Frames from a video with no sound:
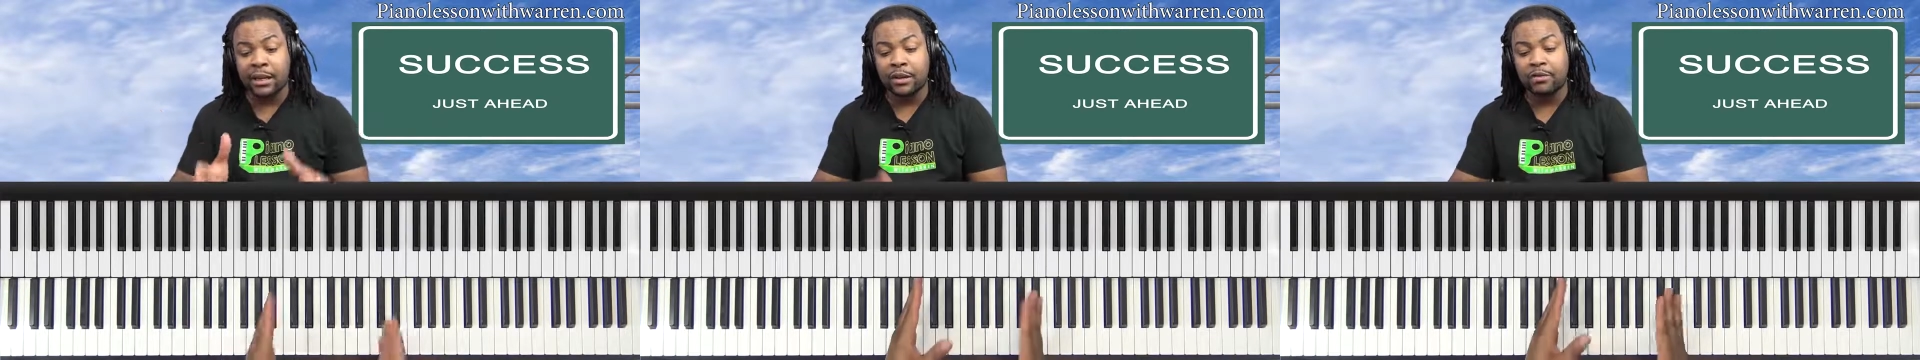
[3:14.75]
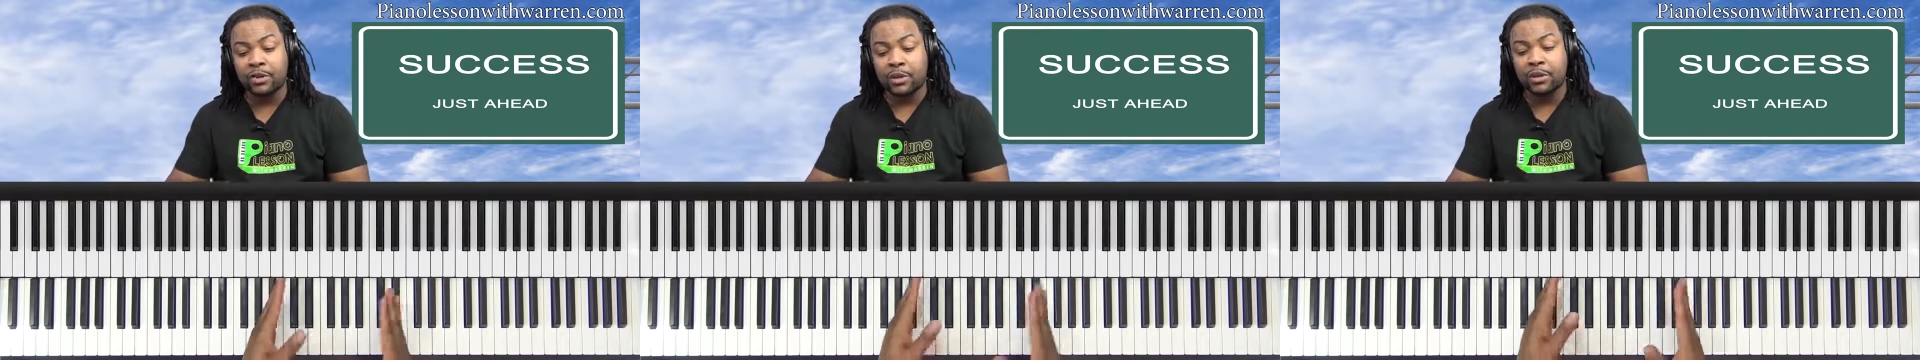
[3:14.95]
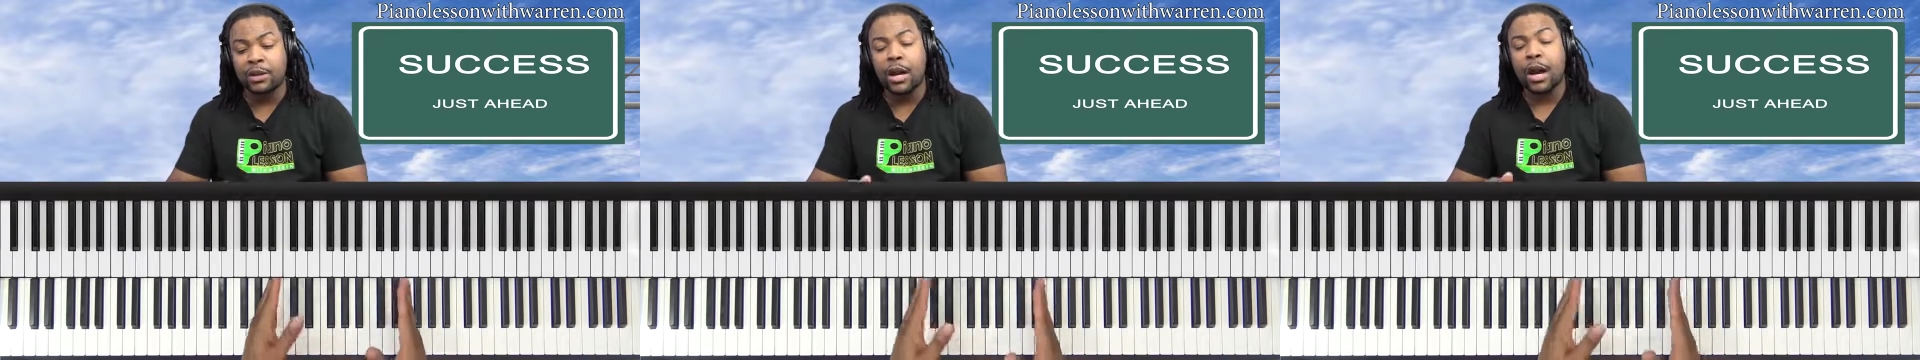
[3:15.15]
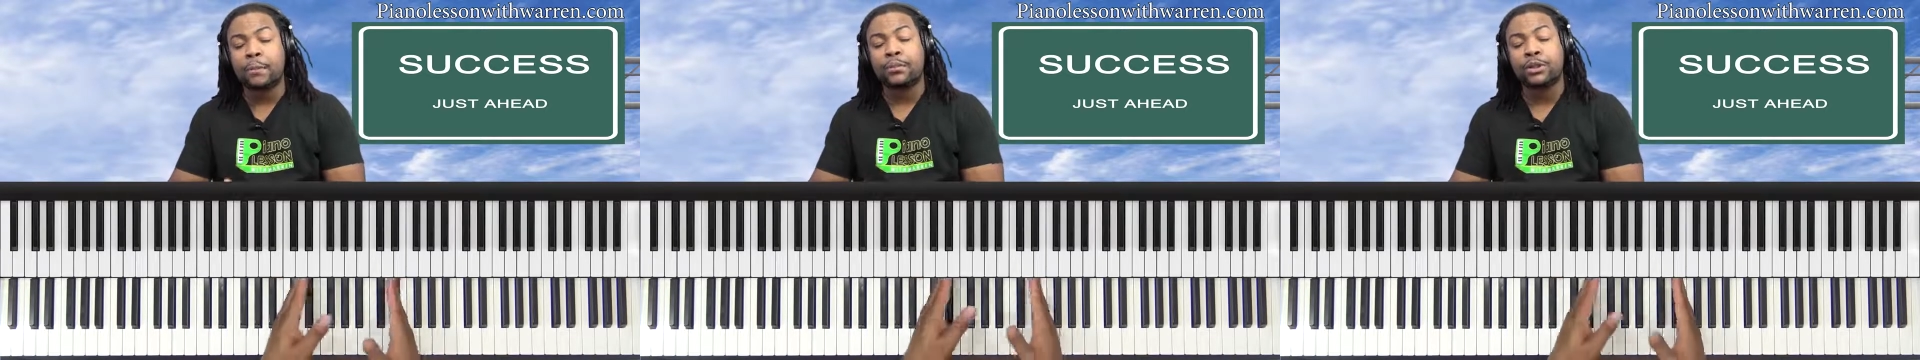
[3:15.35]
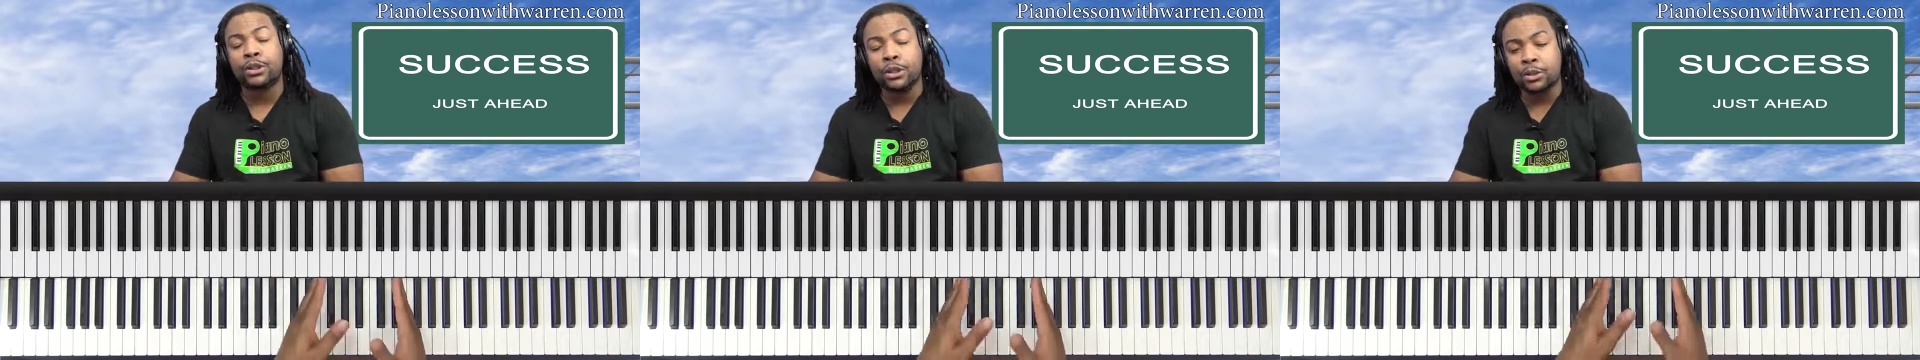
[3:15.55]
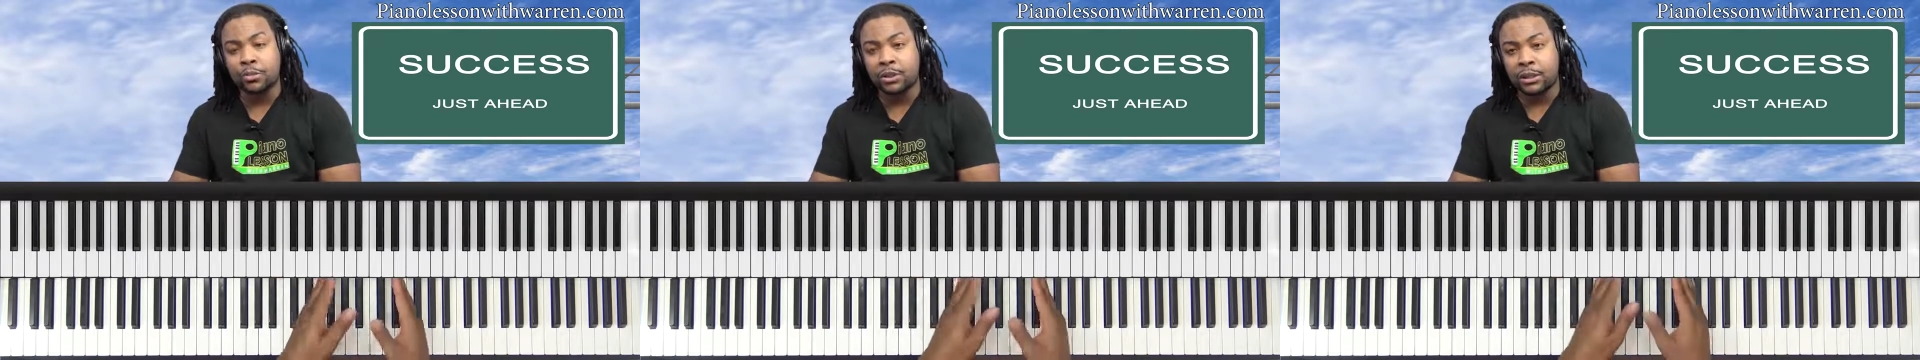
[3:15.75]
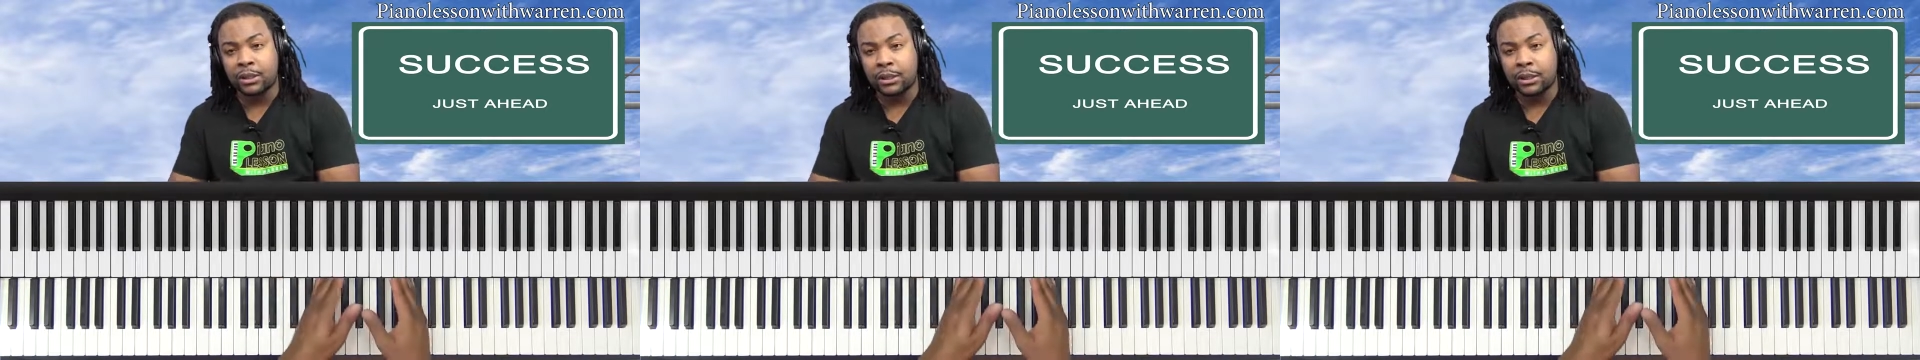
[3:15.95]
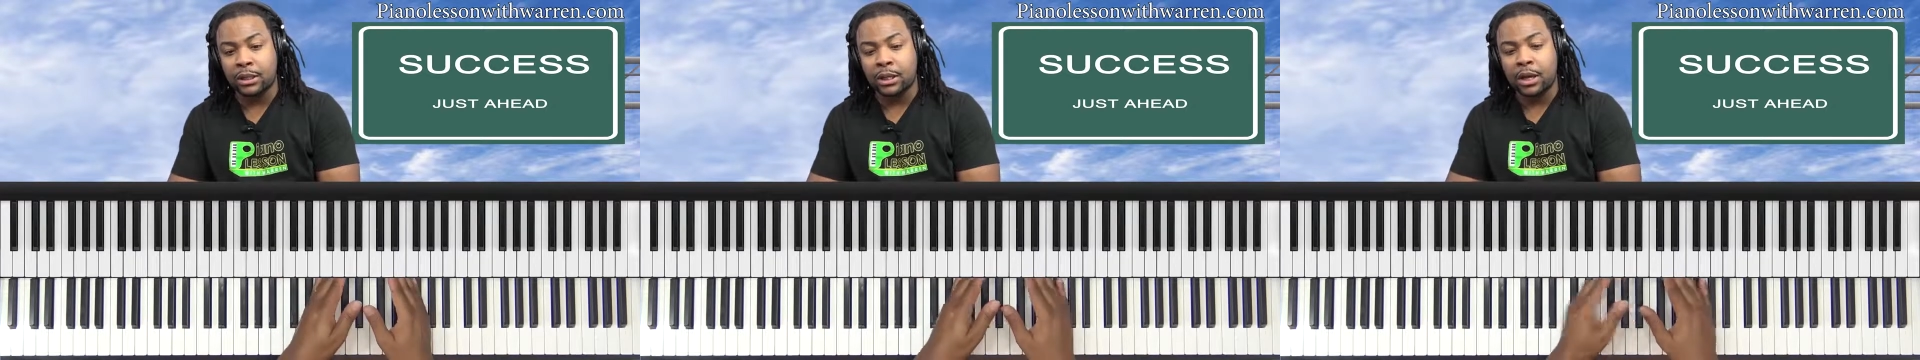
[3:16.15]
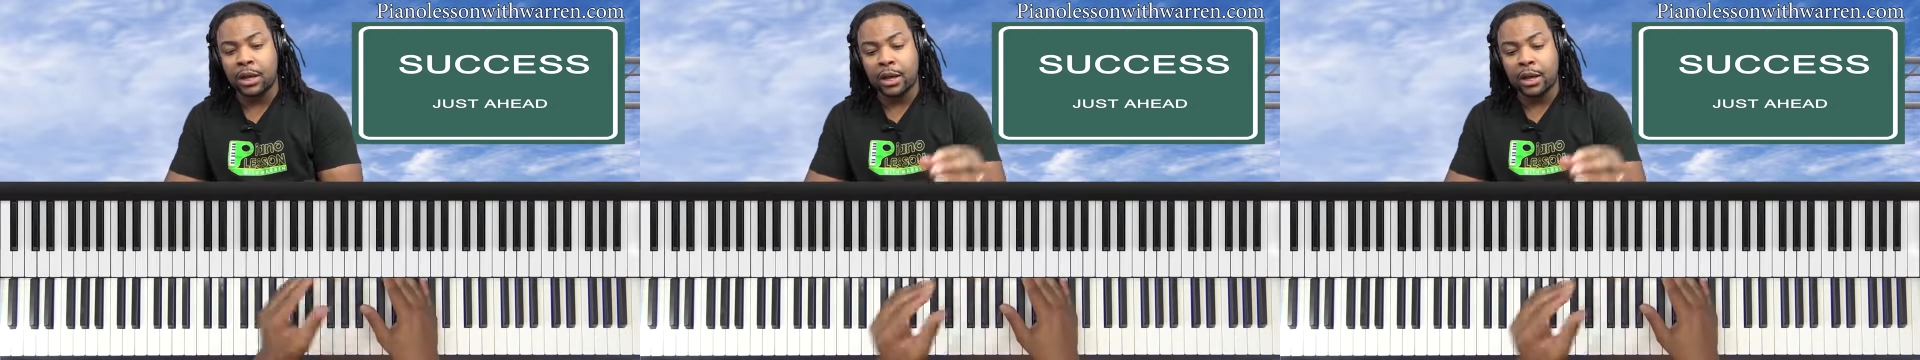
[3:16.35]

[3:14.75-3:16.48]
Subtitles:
gives you the opportunity